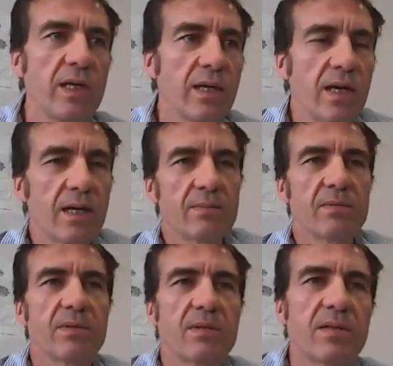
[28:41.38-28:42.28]

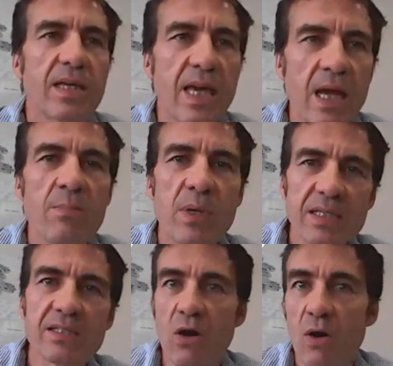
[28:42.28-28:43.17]
The
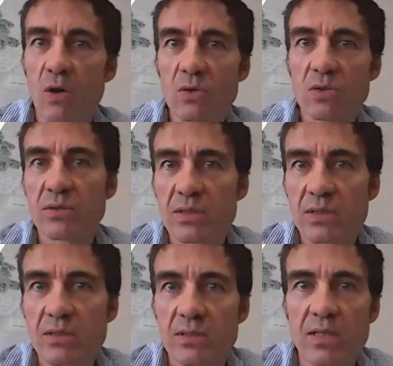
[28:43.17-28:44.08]
game is
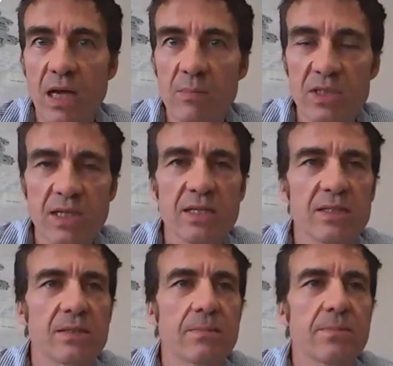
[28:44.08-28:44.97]
called
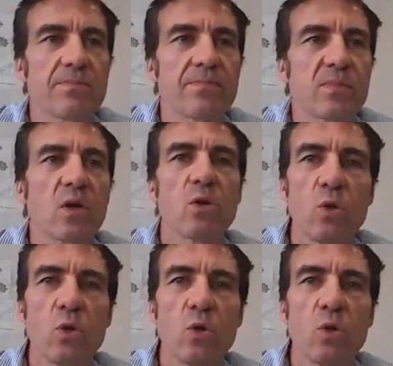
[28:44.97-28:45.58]
Simon Says.